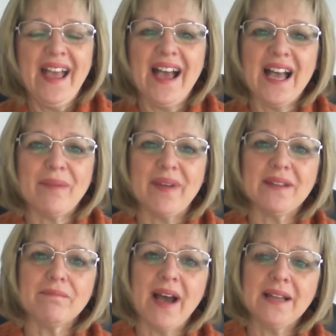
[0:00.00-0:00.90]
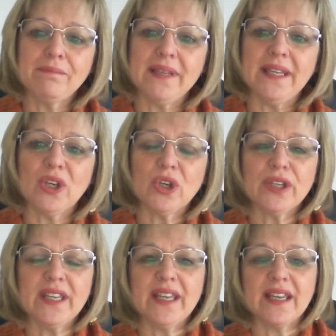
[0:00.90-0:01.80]
Um, it might be
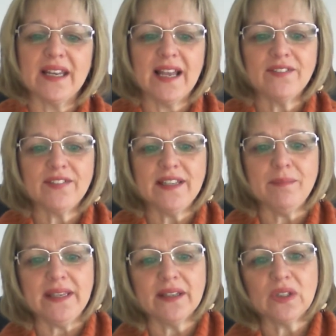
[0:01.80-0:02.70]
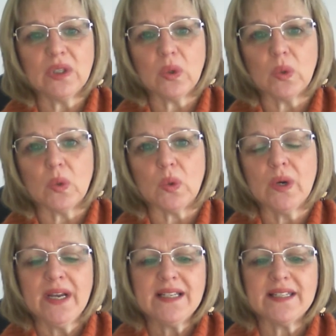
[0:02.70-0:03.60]
cooking a lovely meal or
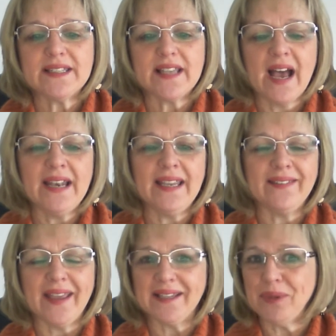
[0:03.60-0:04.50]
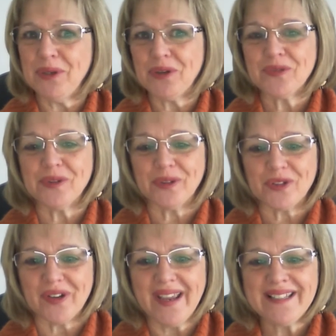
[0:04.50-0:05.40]
designing that beautiful
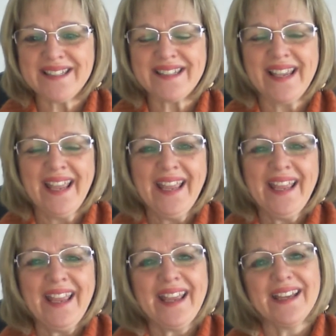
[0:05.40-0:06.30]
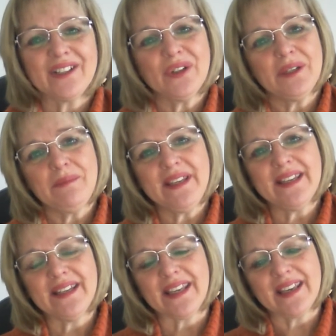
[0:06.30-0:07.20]
dress. It could be
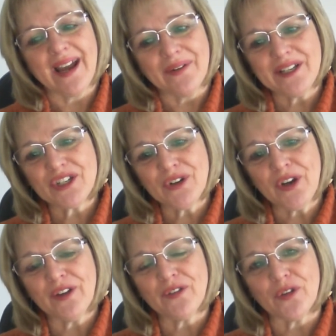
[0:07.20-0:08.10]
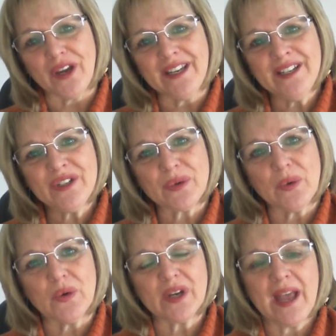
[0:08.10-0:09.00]
in encouraging a friend
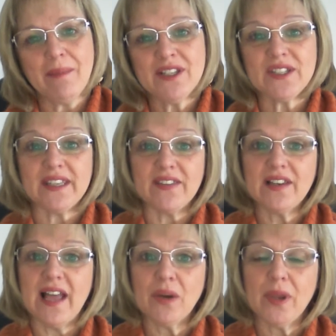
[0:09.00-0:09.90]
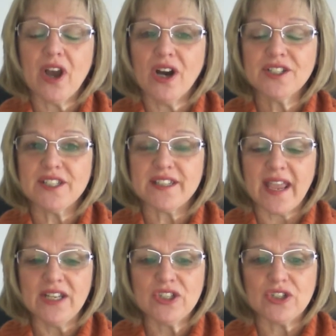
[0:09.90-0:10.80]
or coming together like we are
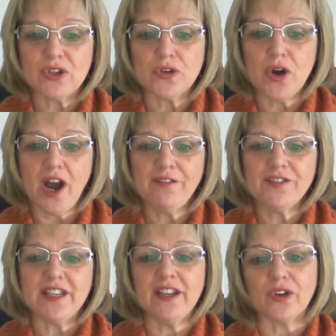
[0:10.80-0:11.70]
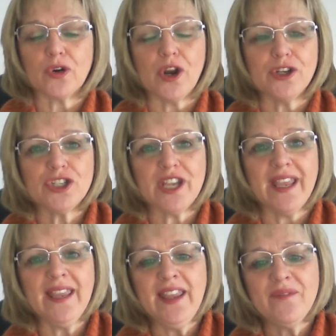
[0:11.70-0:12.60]
today to do crafting and
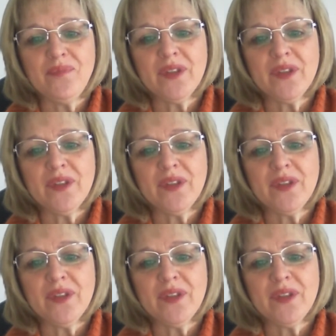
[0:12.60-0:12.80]
crocheting.